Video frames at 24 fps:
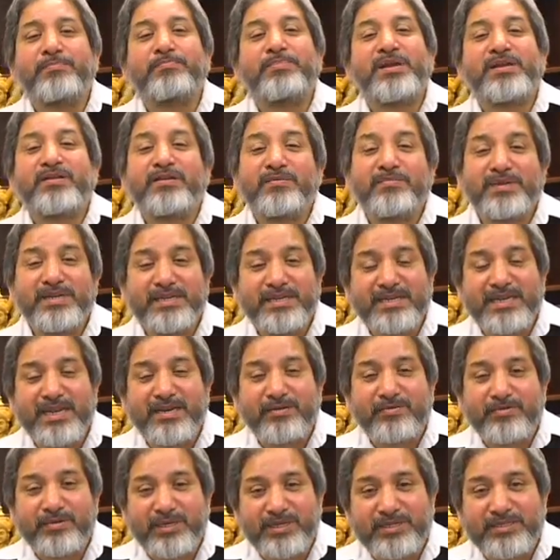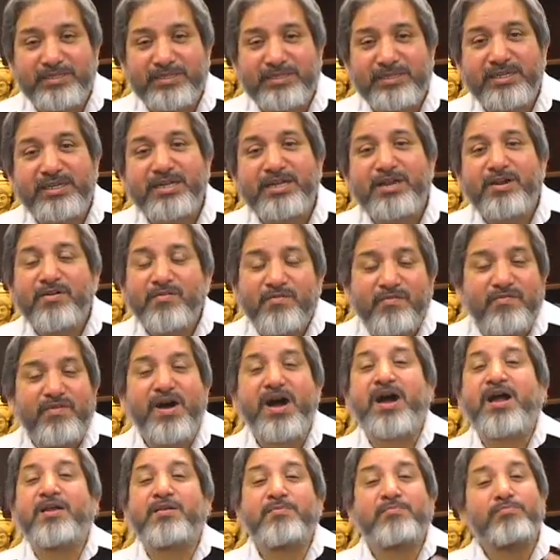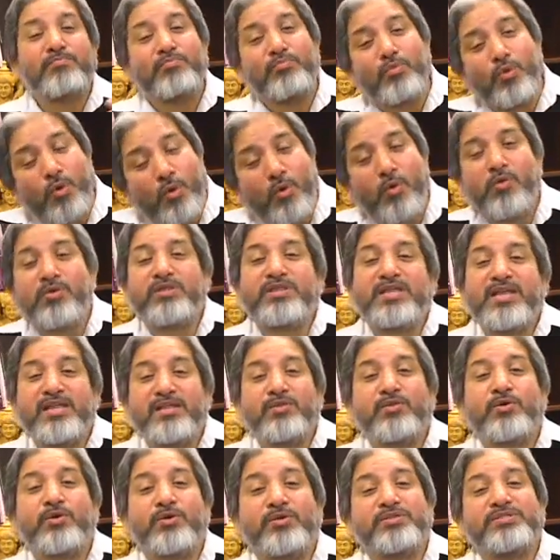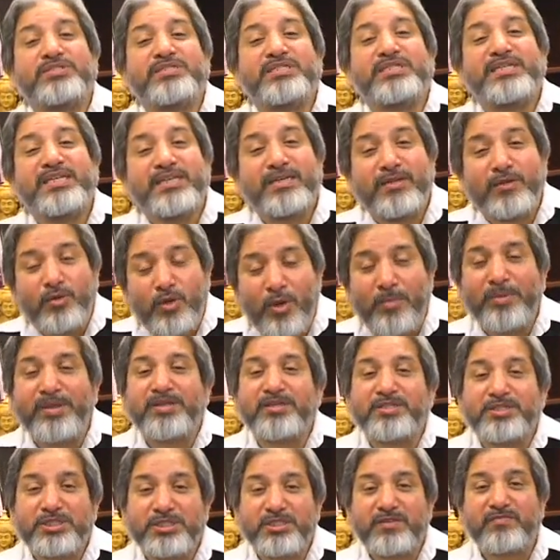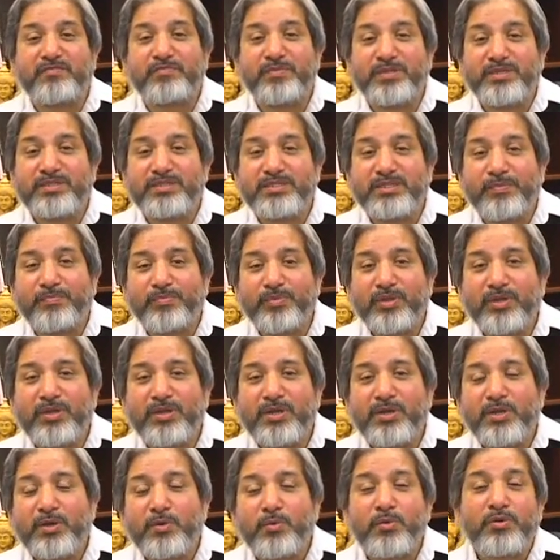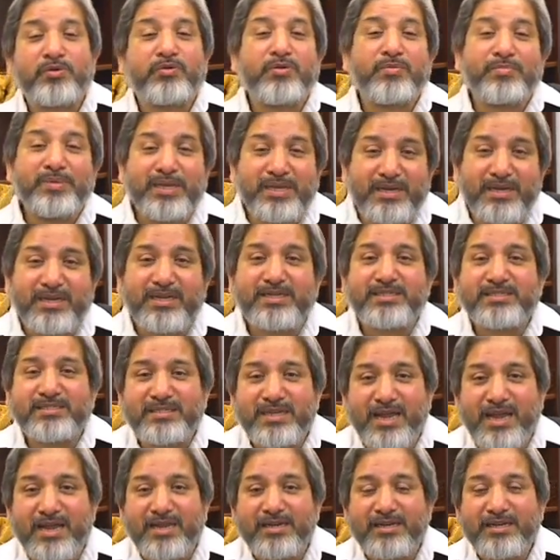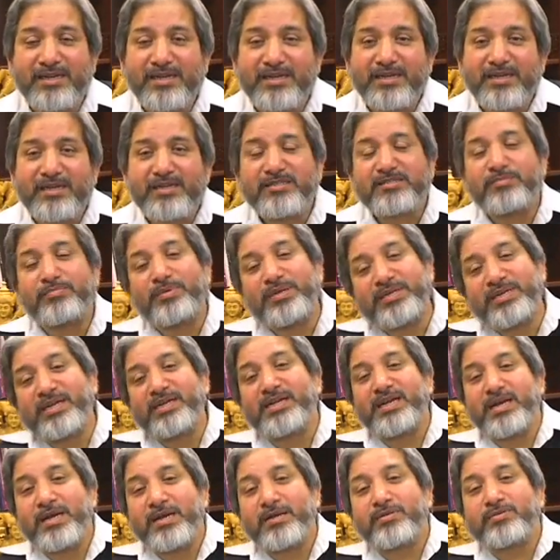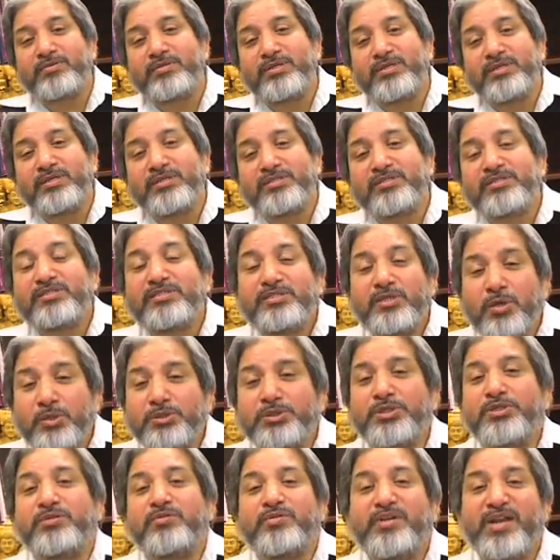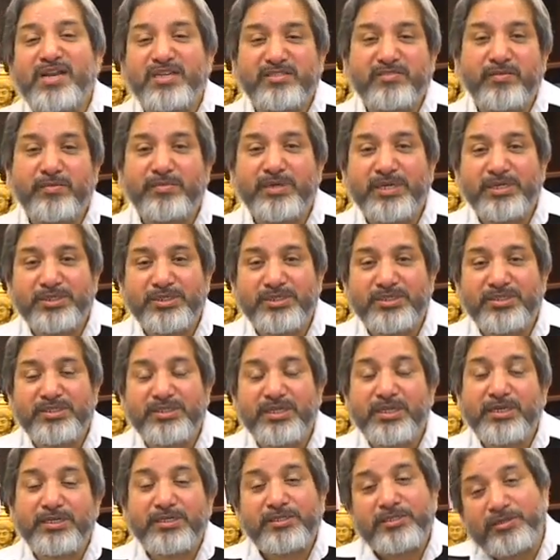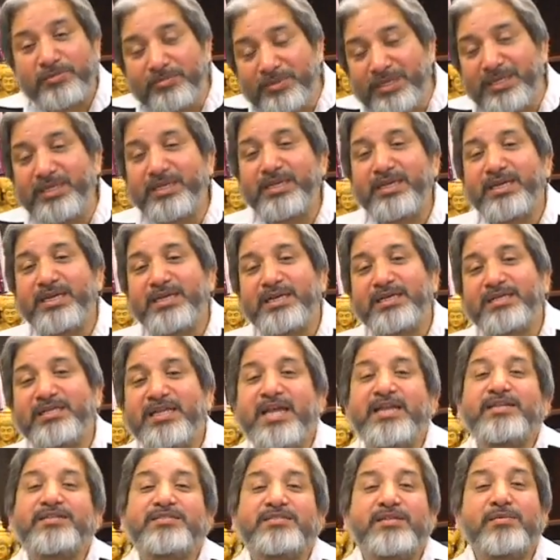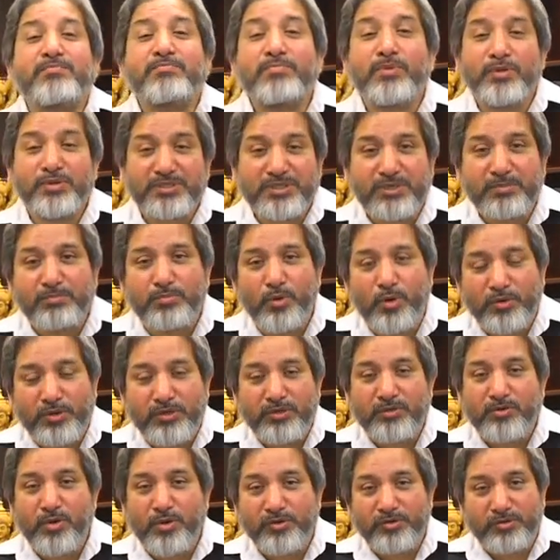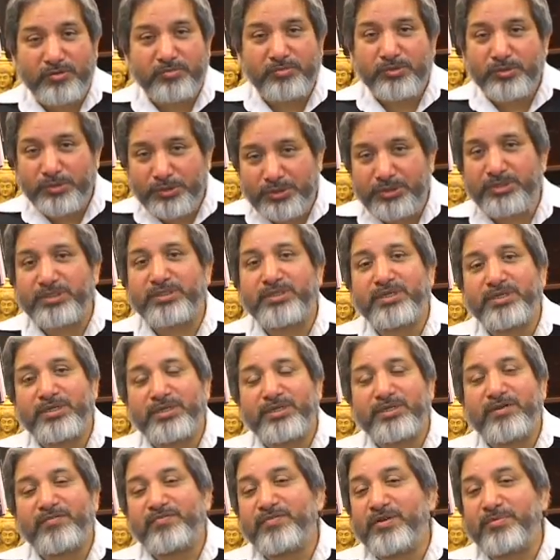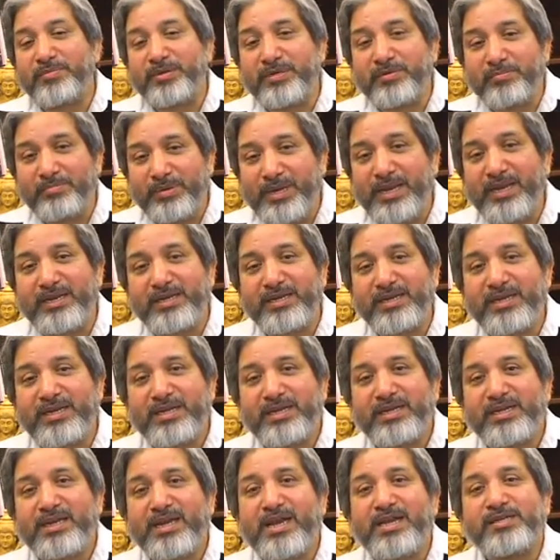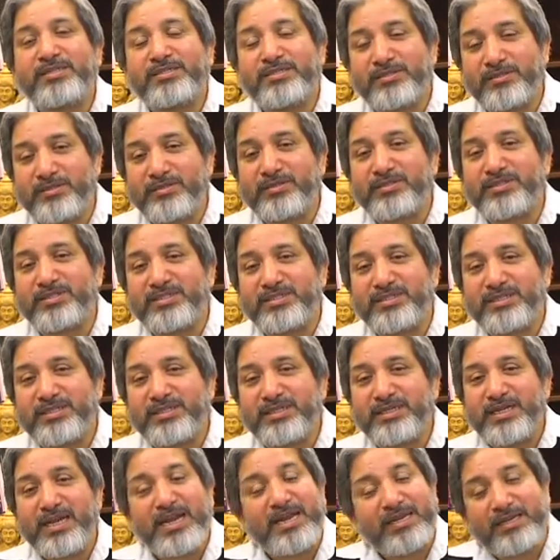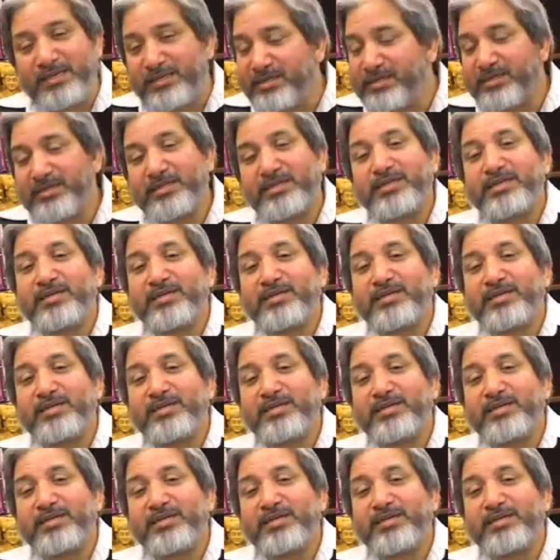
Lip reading: better mitigate risk, far more than those economic achievements, what Grameen has done is bringing out social transformations. To me, that is the most important contribution of Grameen Bank and Yunus, and